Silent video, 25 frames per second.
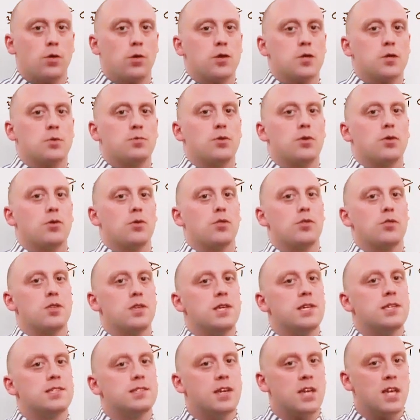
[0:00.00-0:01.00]
going to pull
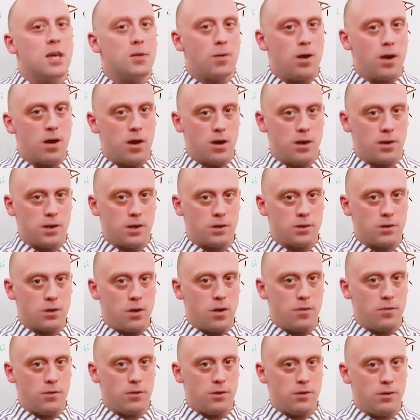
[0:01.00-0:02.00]
these antibiotics
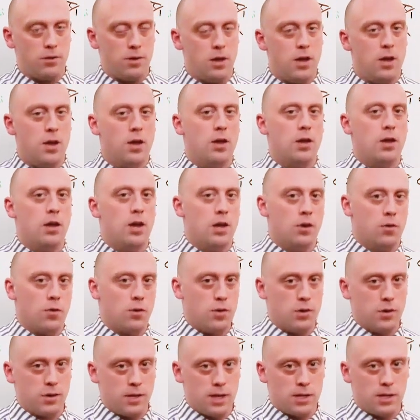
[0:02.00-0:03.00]
often in
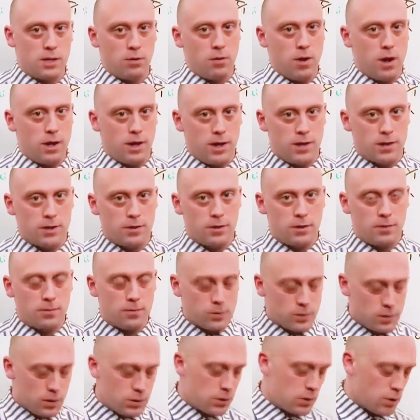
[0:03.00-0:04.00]
order to get the right answer.
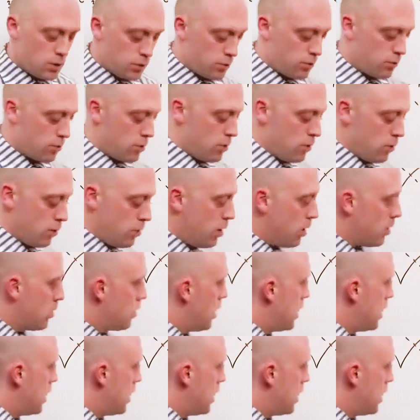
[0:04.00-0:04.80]
So let's go through,